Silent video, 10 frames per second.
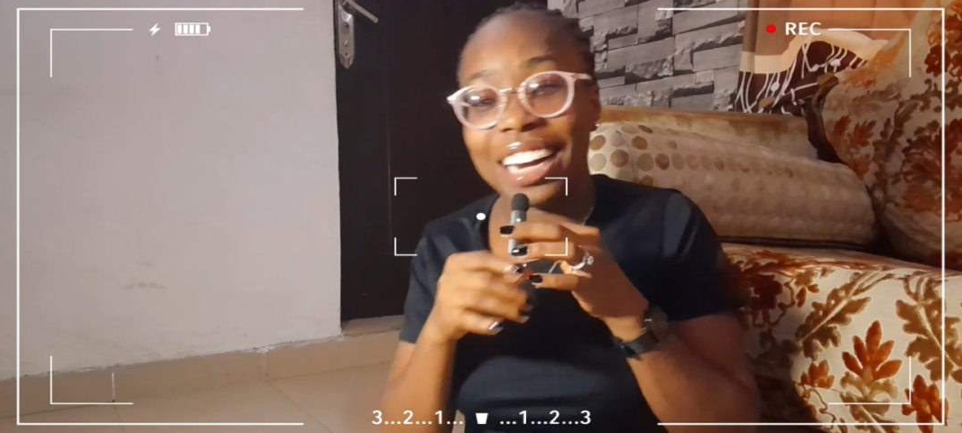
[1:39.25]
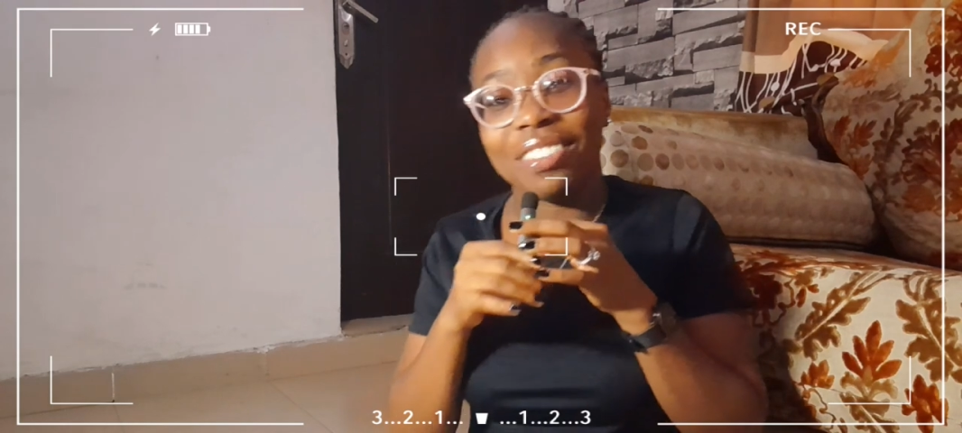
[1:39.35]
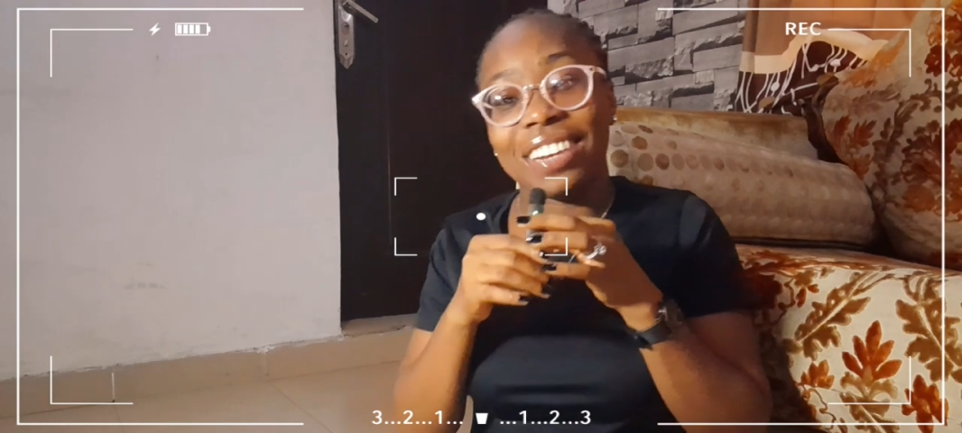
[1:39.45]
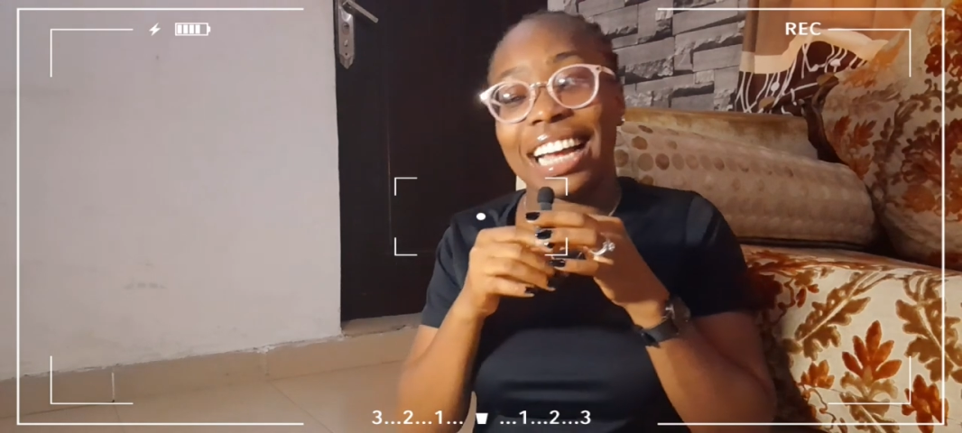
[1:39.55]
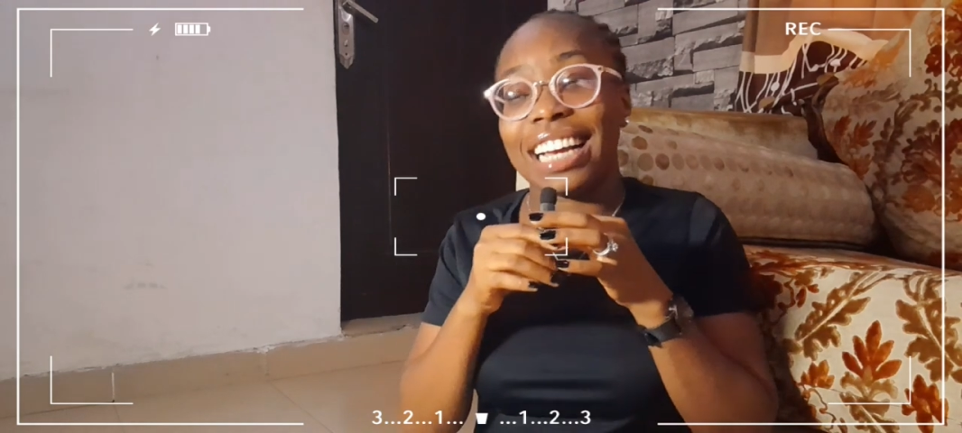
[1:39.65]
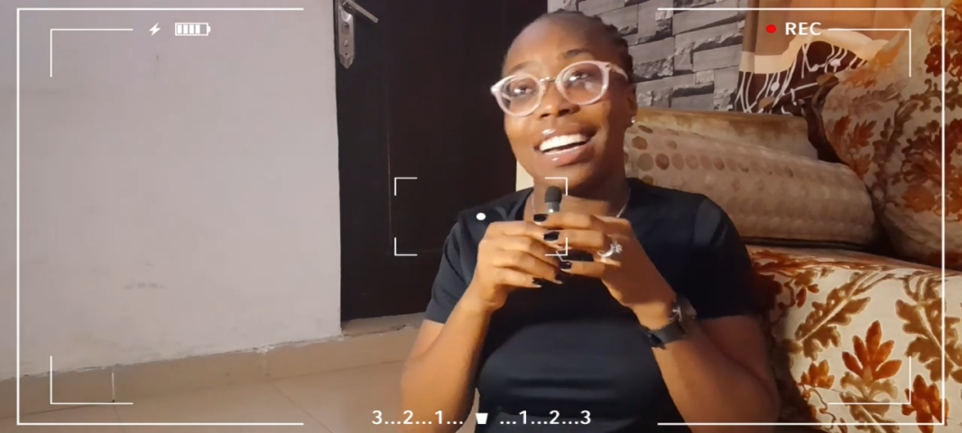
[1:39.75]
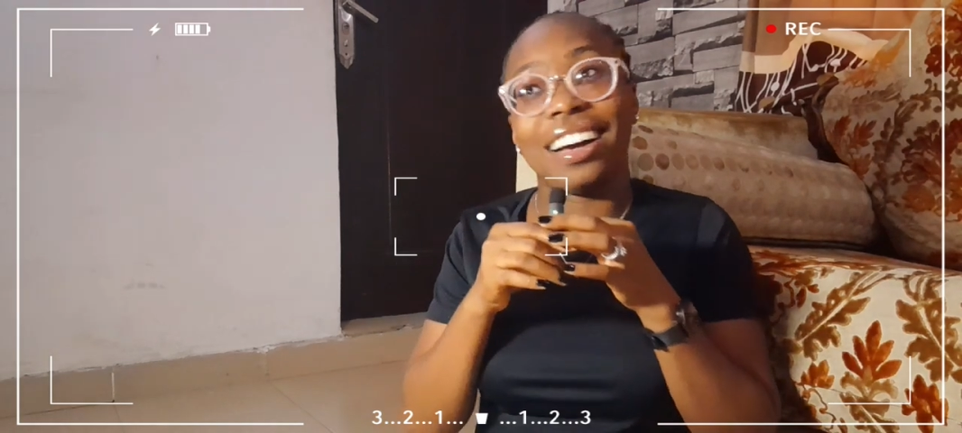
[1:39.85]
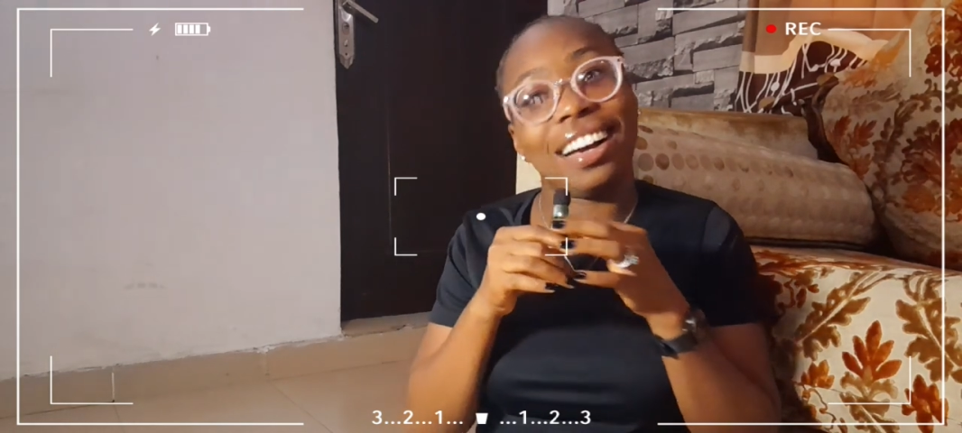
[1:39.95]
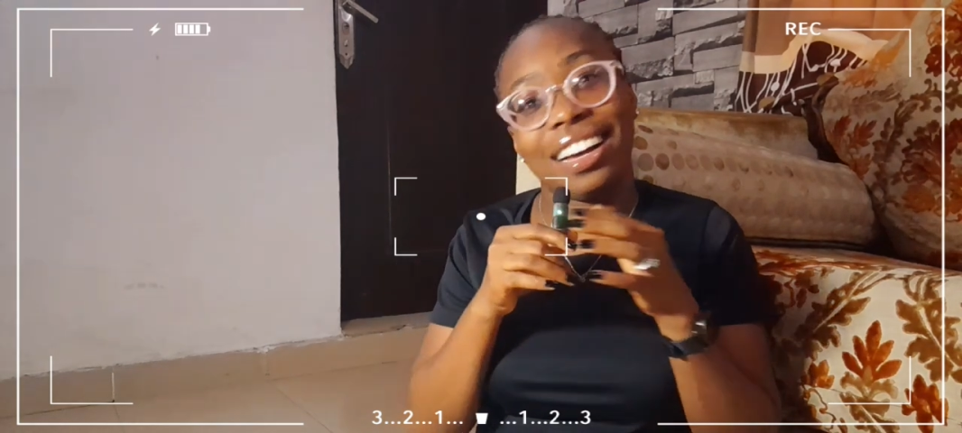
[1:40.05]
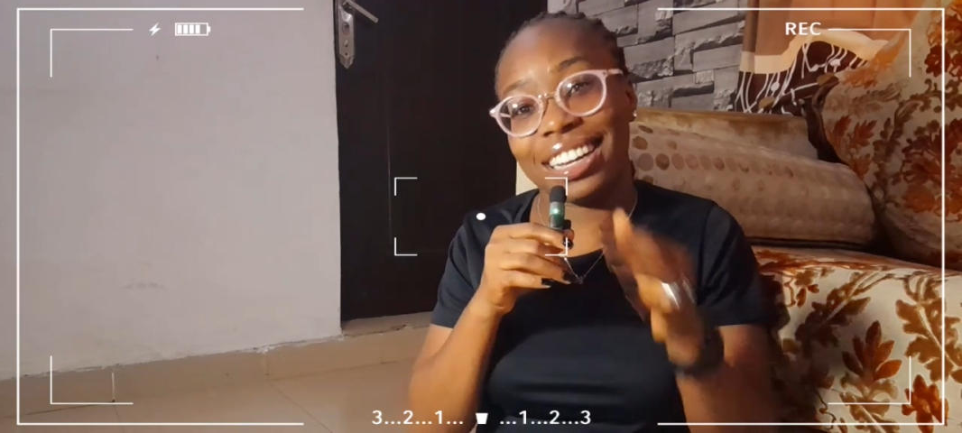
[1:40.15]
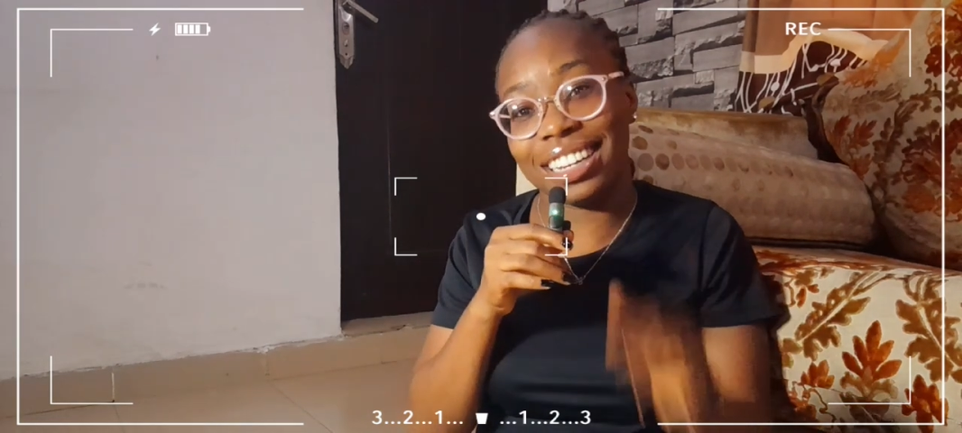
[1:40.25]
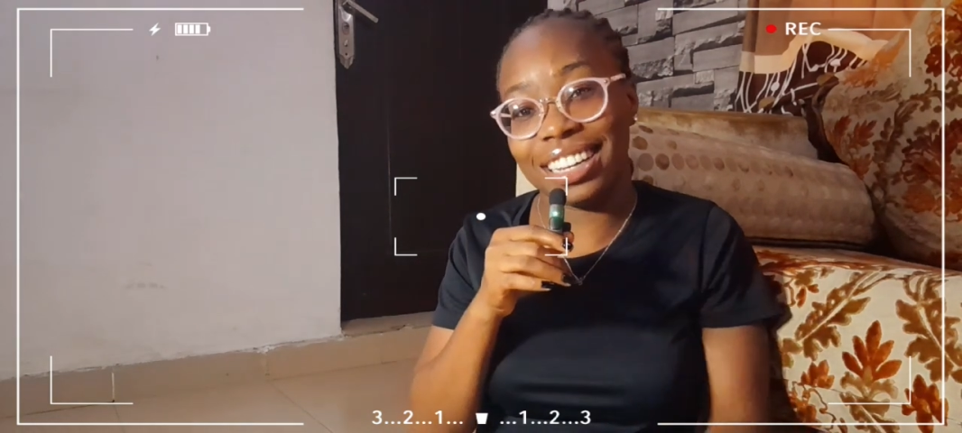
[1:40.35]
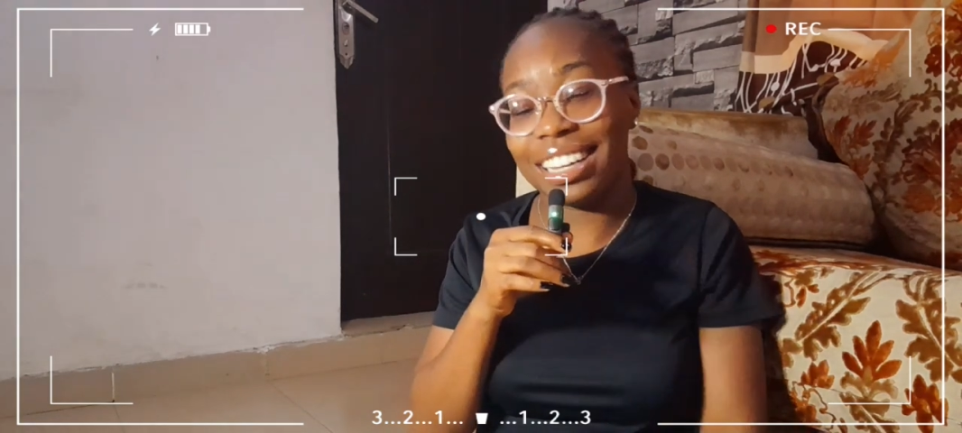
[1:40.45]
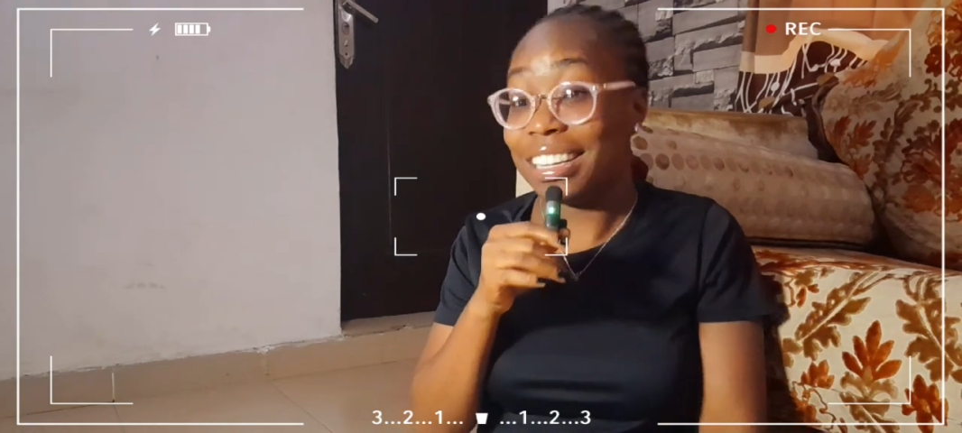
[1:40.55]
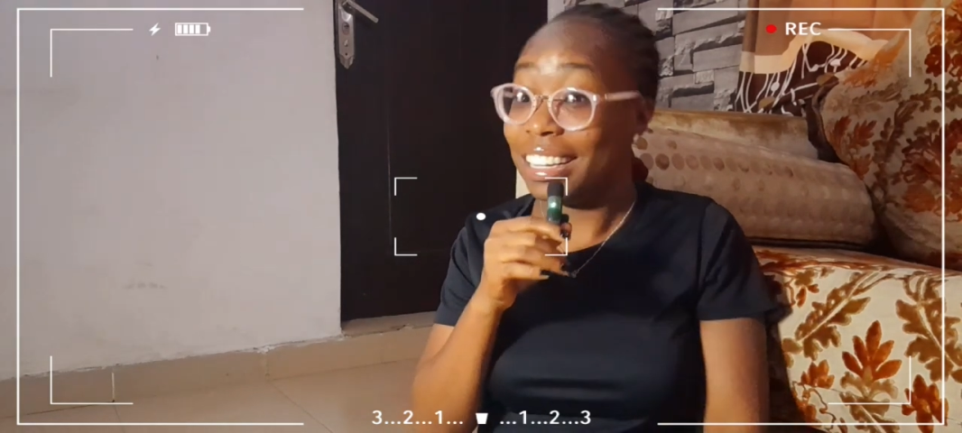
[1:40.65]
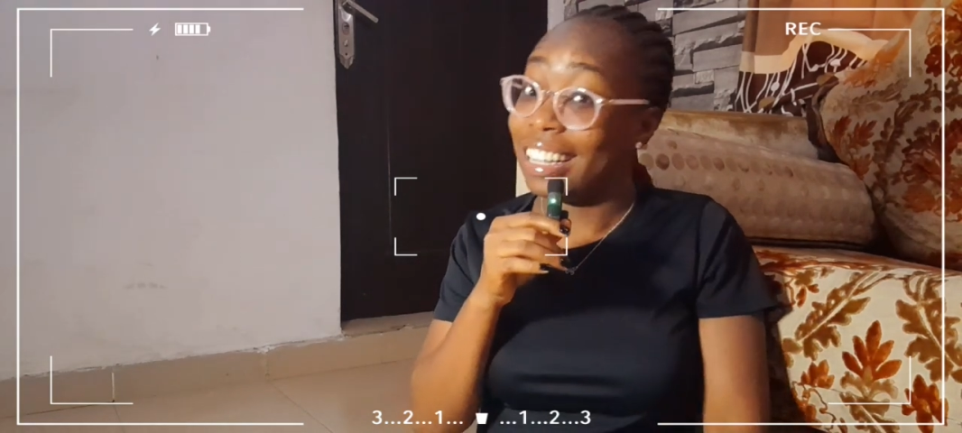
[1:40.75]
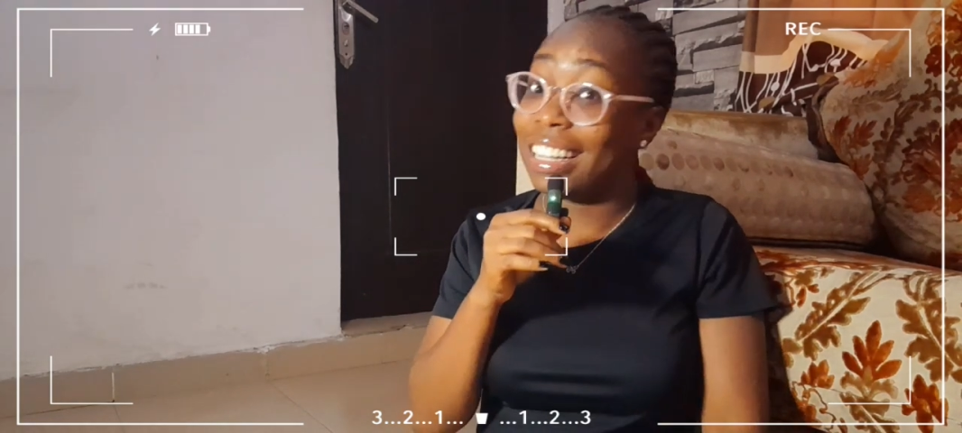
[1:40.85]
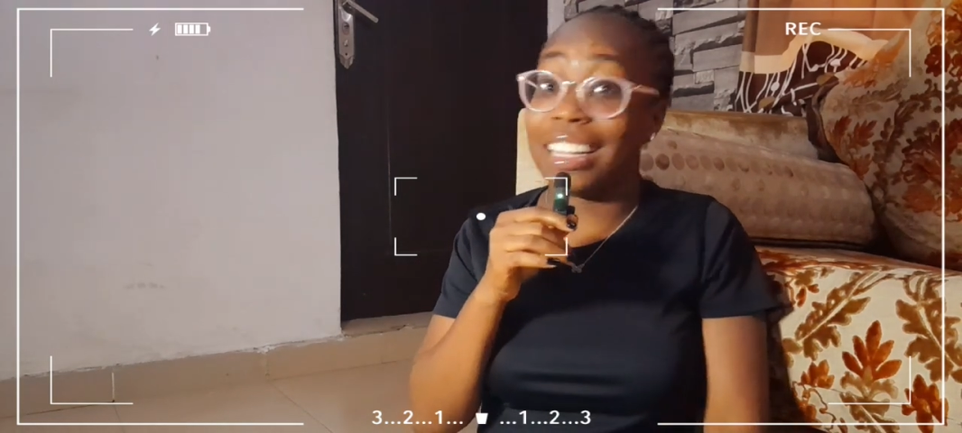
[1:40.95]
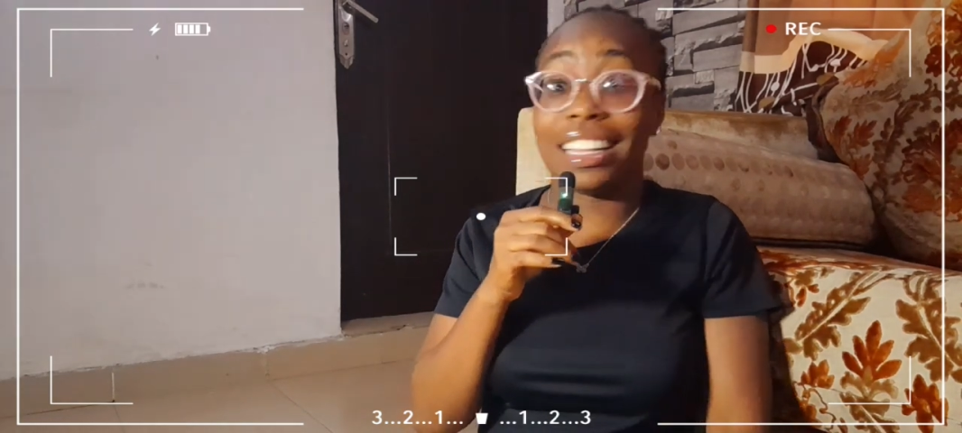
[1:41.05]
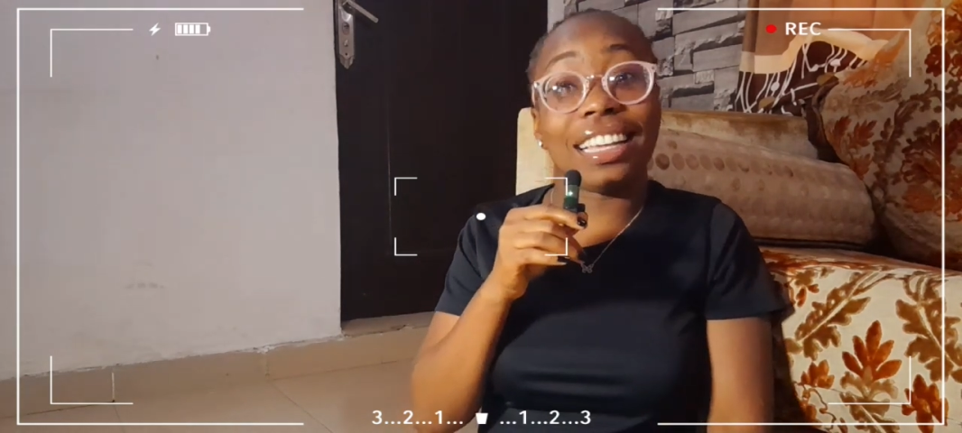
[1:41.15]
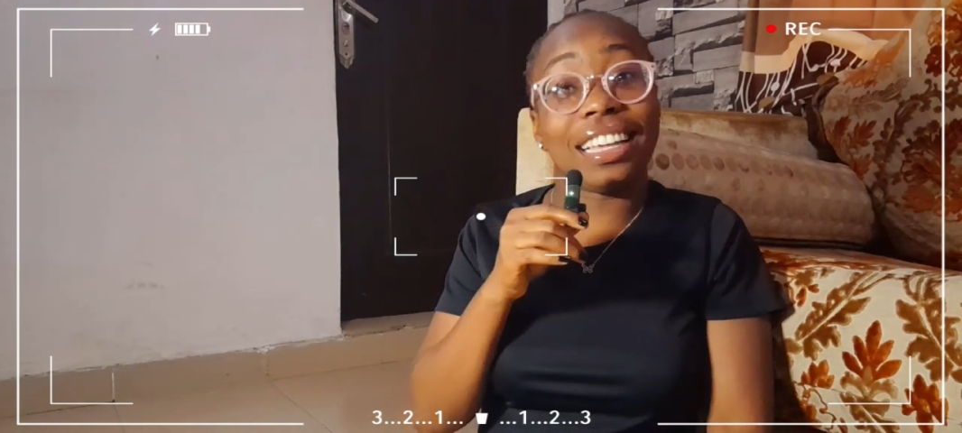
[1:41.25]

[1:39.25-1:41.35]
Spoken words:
like, it